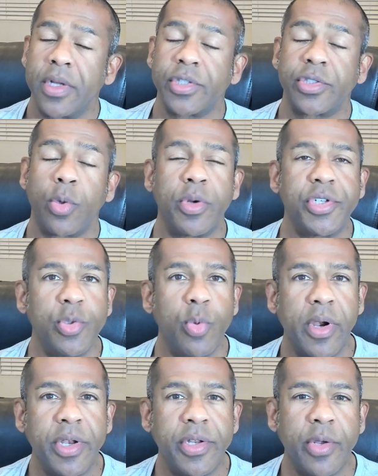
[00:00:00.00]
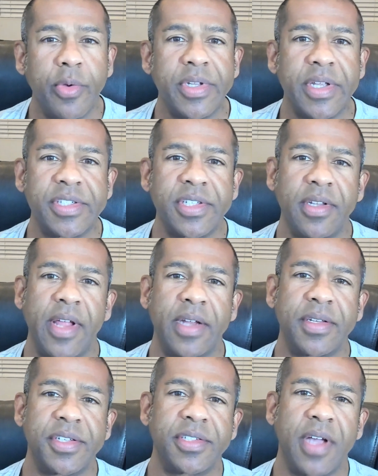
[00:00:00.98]
So what you want to do is
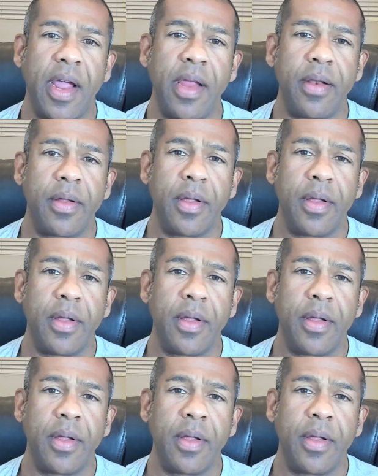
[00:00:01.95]
select a site